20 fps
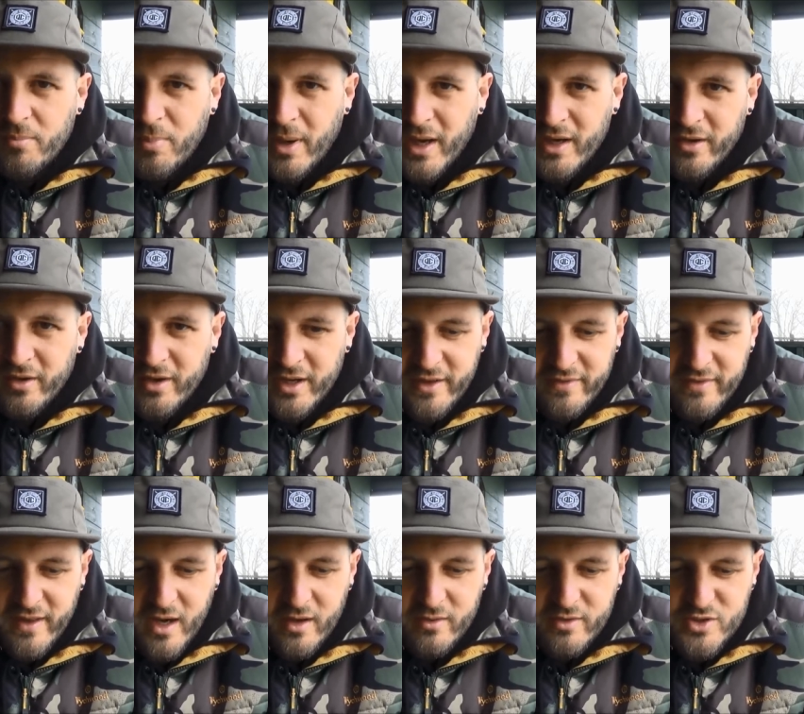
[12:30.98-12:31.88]
pellet
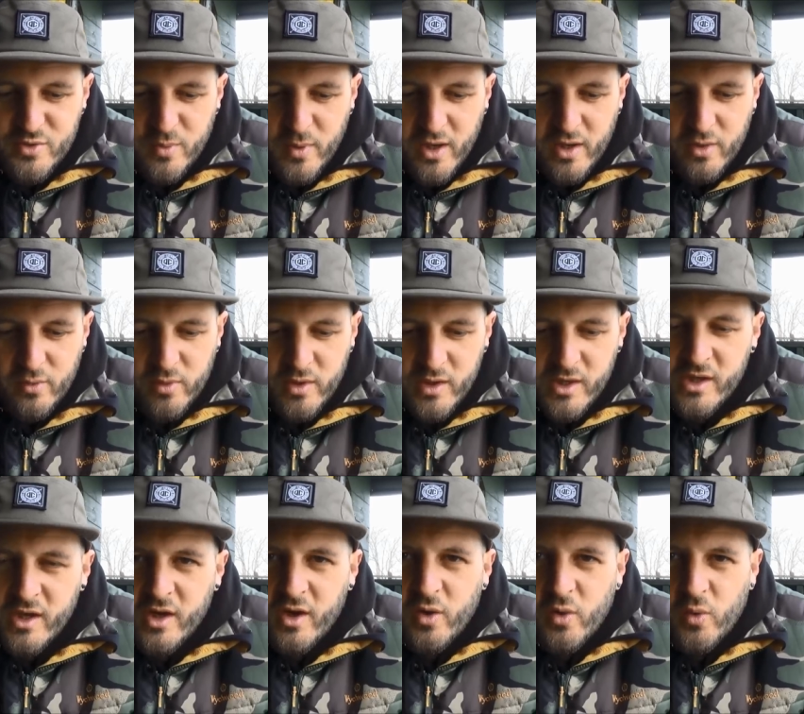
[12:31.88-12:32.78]
in there as well,
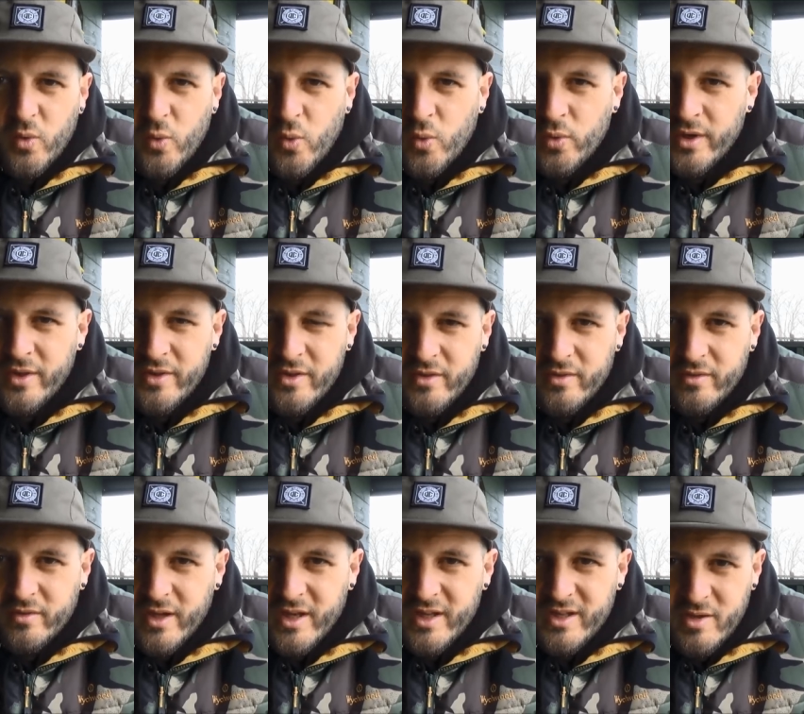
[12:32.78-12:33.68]
all
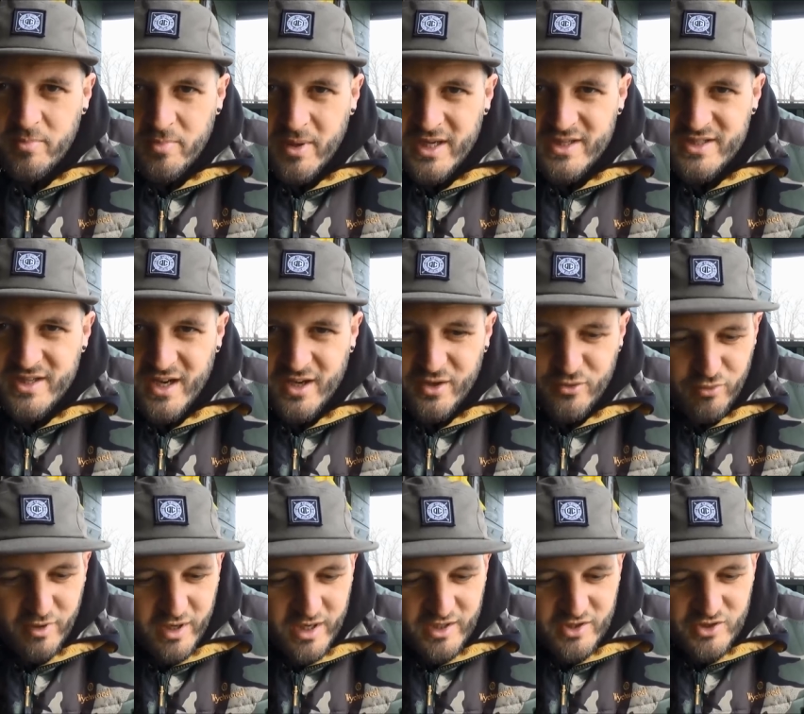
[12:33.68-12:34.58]
in the Baytech
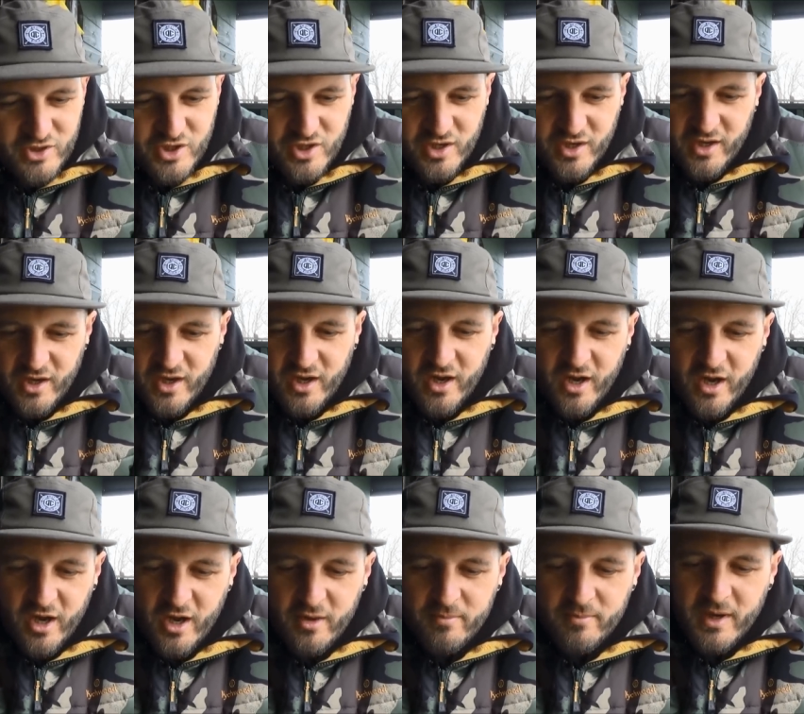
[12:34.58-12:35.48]
range.
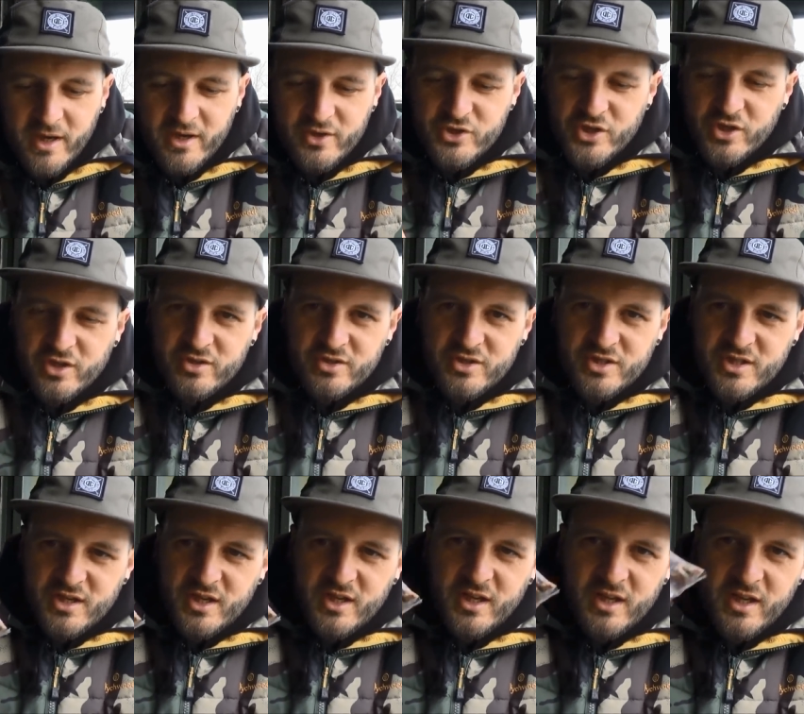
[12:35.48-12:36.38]
As you can
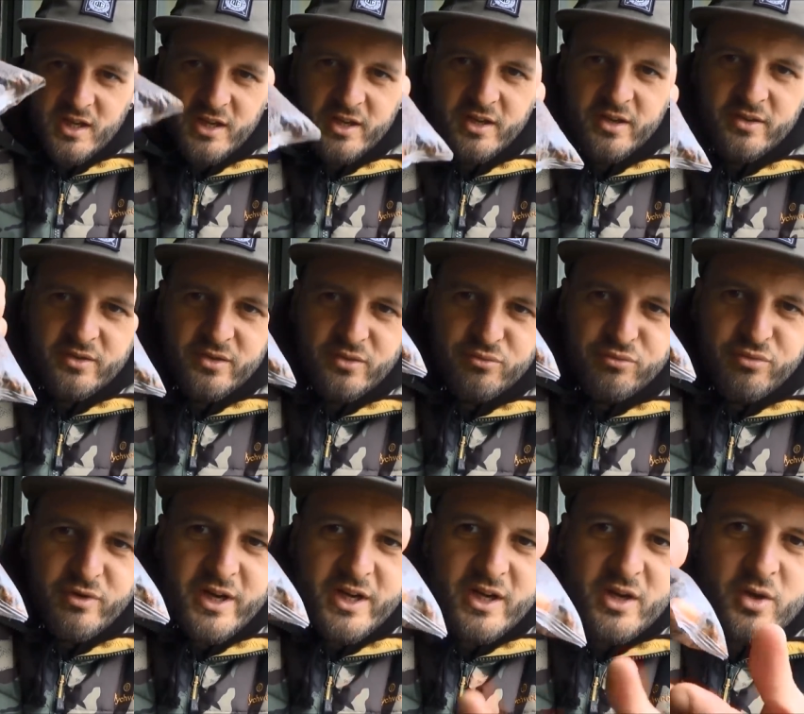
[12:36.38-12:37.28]
see, the
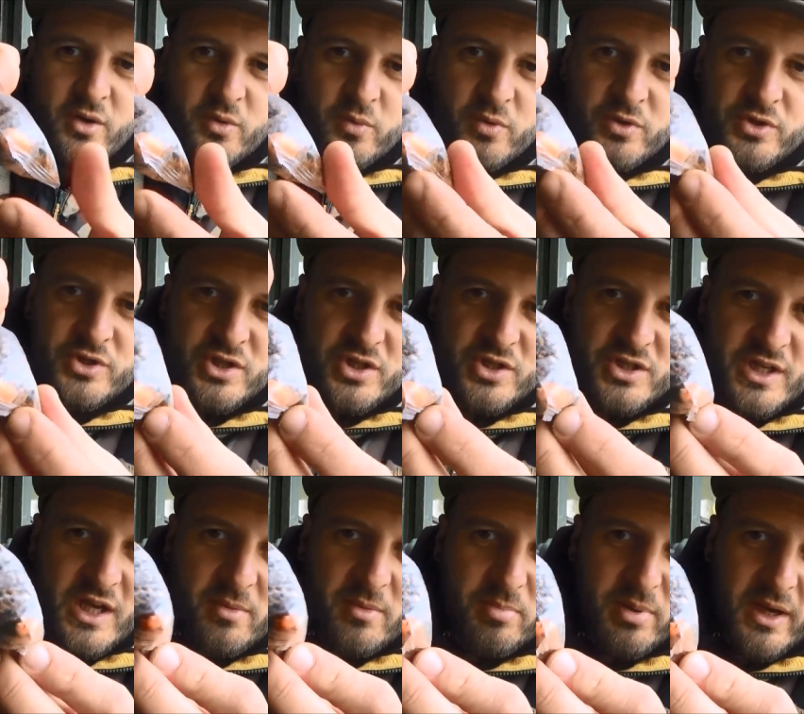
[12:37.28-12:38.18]
rig would
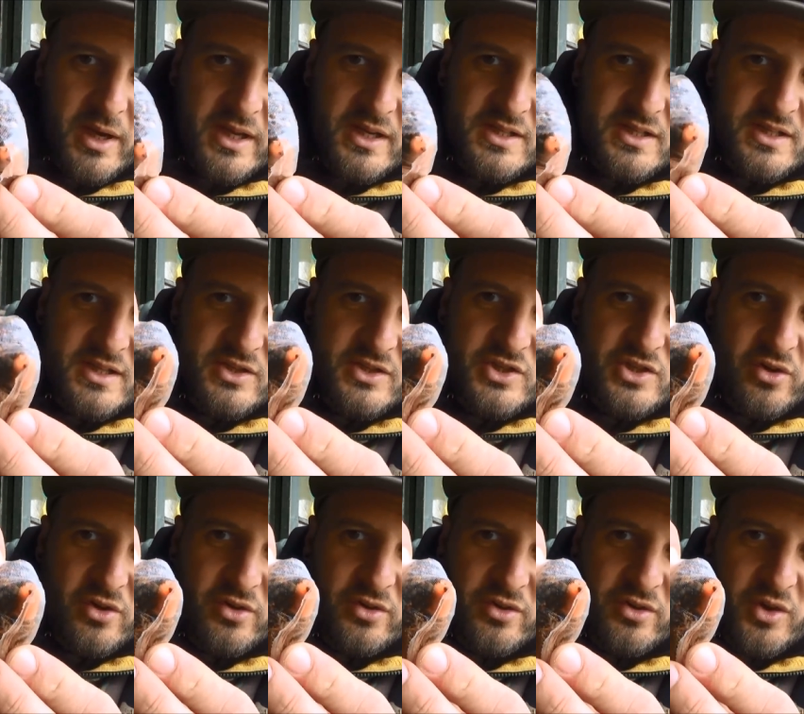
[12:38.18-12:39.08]
just get placed
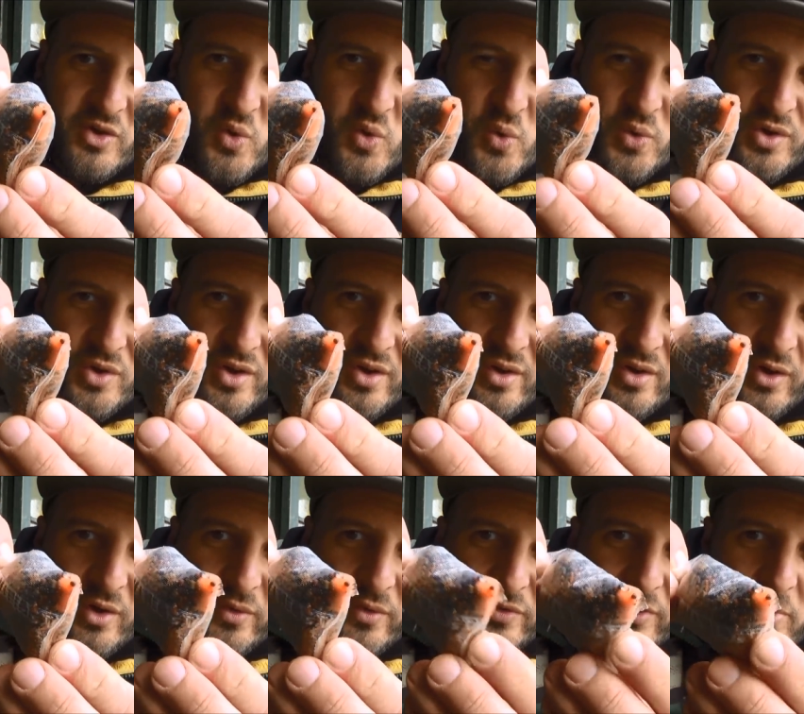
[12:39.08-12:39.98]
inside the
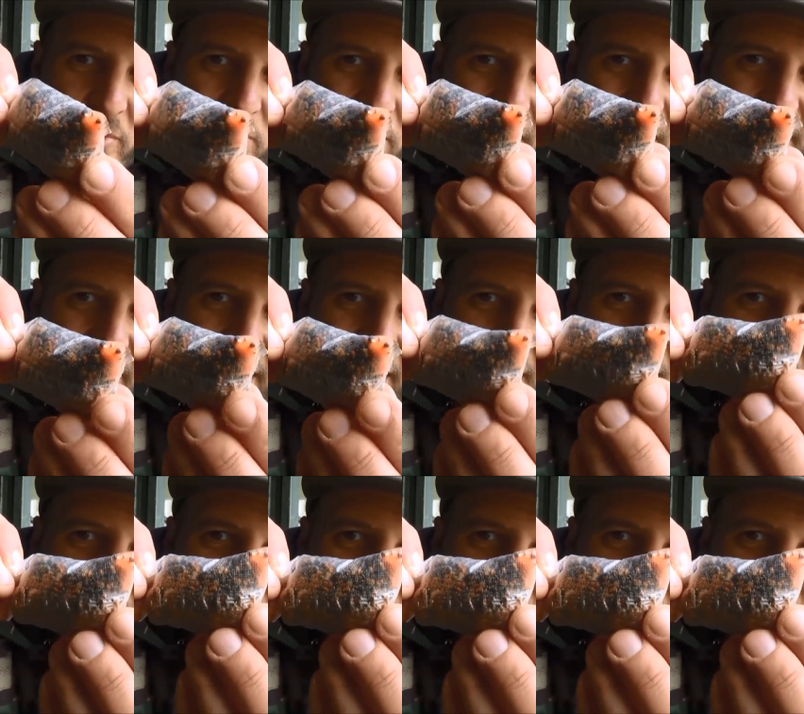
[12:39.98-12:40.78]
corner of the bag.